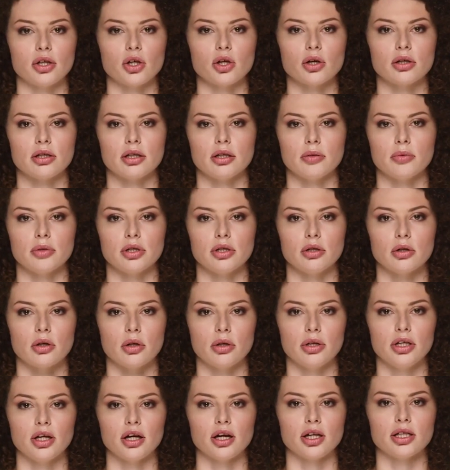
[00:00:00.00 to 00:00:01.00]
also
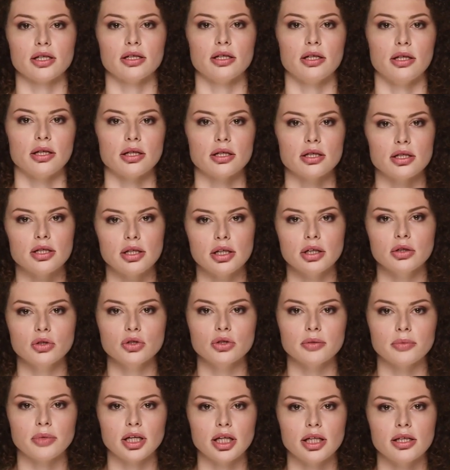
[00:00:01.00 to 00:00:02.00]
include odds, so you
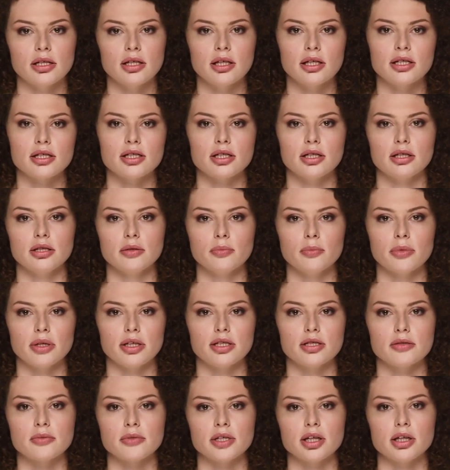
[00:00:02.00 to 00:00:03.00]
have access to the
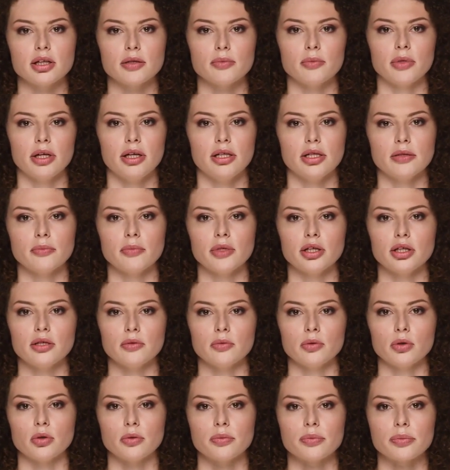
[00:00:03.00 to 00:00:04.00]
best value bets
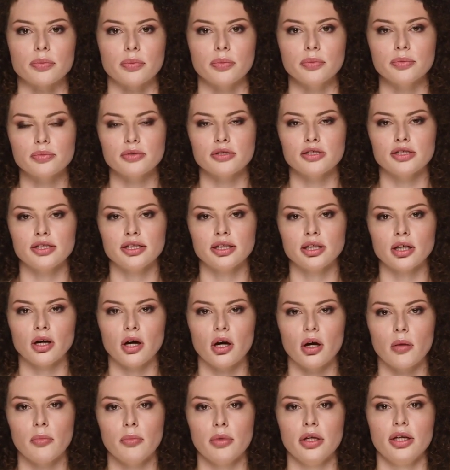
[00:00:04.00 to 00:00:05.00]
available. See
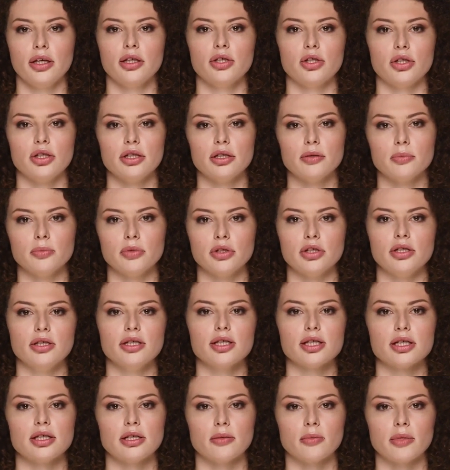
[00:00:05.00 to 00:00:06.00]
all predictions for
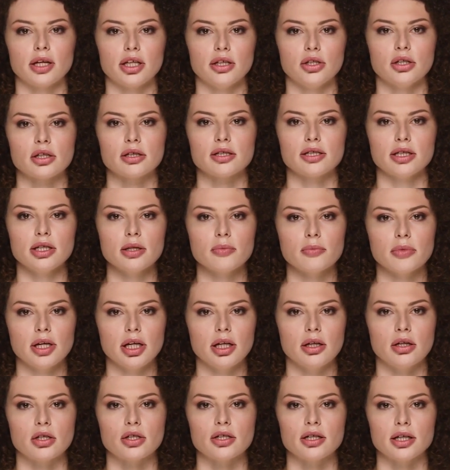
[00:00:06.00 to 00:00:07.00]
today's matches at
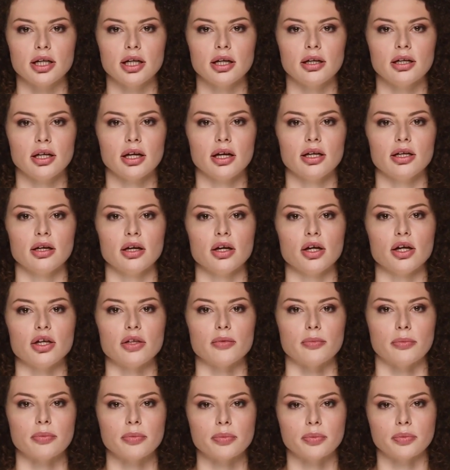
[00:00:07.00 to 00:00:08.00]

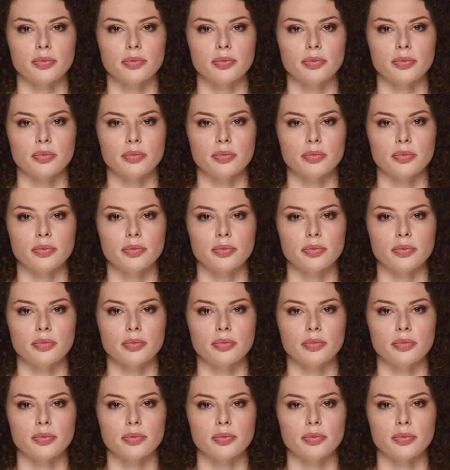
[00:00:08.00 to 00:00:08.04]
matchstat.com.